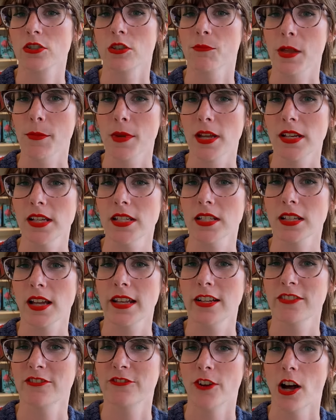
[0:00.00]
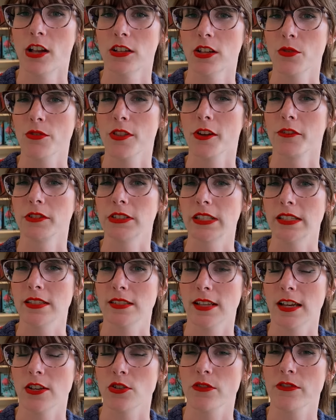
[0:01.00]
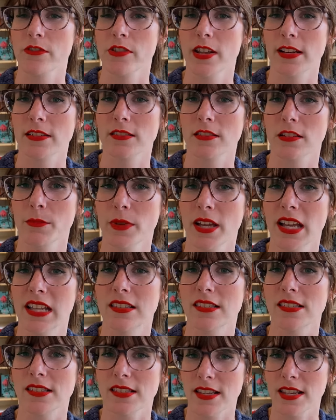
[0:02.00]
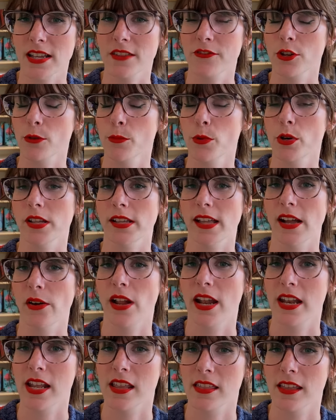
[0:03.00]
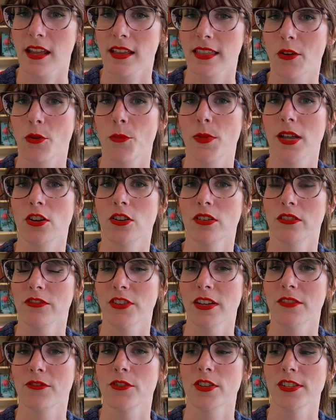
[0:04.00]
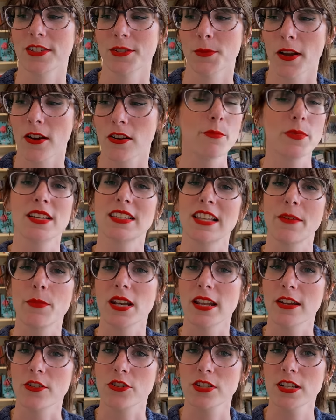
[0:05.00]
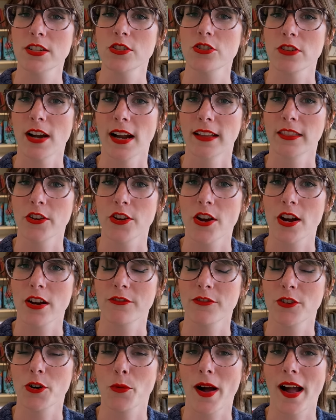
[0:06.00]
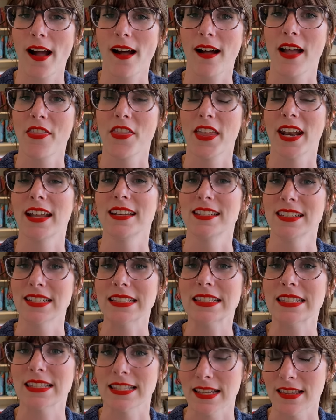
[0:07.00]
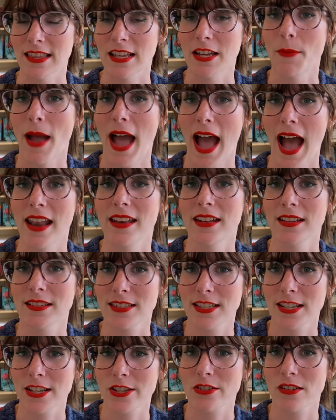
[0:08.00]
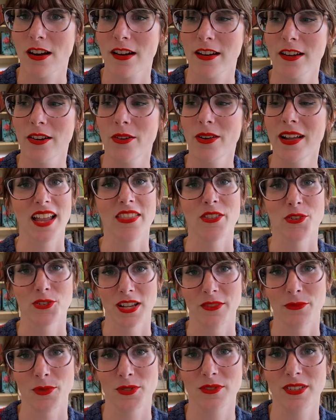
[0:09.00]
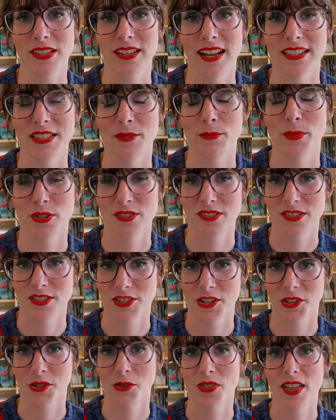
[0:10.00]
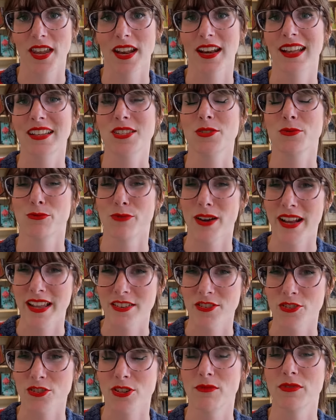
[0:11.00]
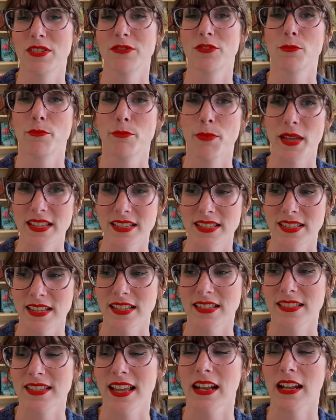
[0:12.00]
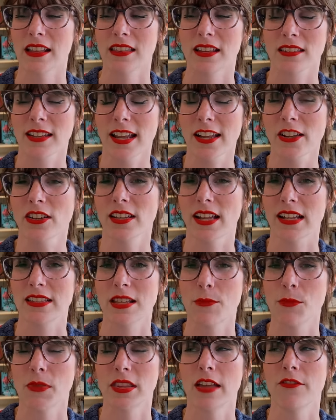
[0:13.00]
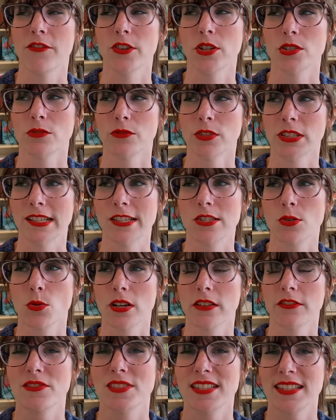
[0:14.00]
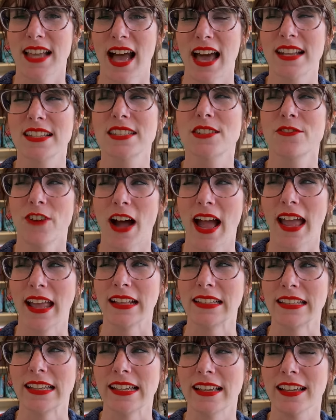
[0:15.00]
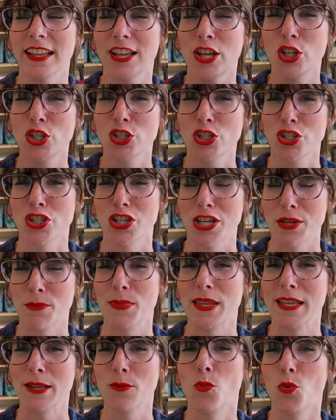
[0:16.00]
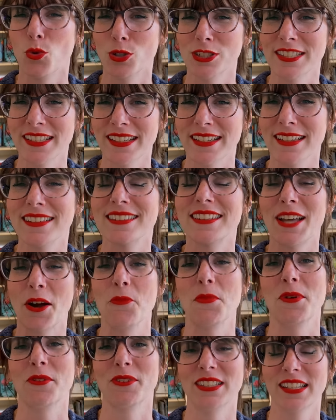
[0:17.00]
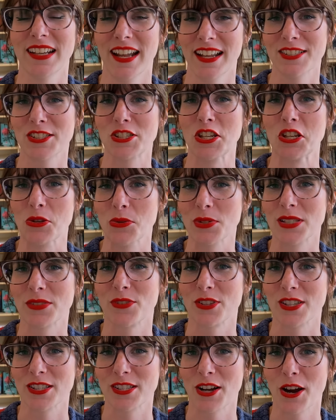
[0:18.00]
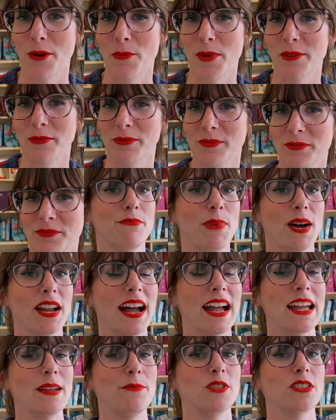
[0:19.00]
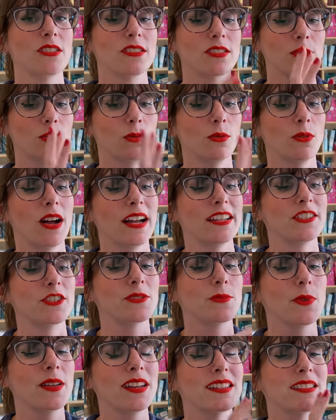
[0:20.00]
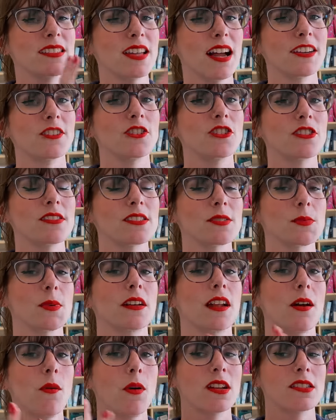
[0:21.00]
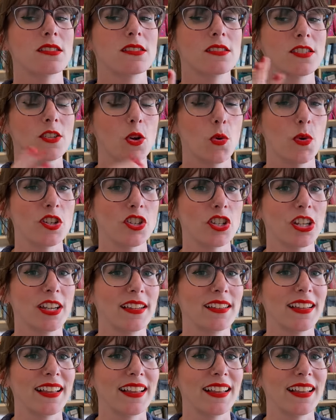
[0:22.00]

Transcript: So maybe I need to kind of follow their release schedule for the next little bit and see if they're putting out anything that would be a good fit for this sweater. Because I've been interested in trying their yarn for a while. And then I did see them at Knit City Toronto. And their stuff was really nice in person too. They had a nice range of different bases. And I think that I could get something that feels really sort of satisfyingly sheepy woolly. That would be really nice to use for this garment. But I am just, oh, I just want to touch this one. I want to squish it.